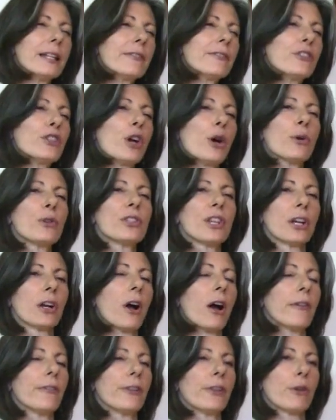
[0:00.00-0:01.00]
of dozing
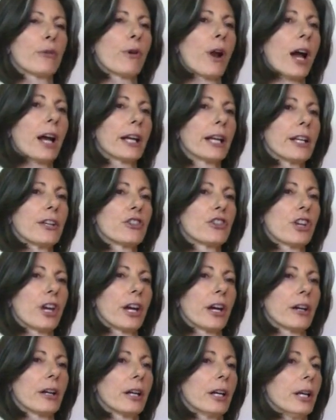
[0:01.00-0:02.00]
off in the rocking
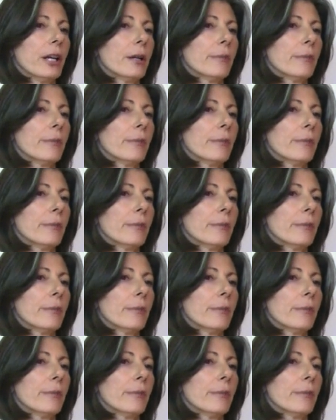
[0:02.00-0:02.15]
chair,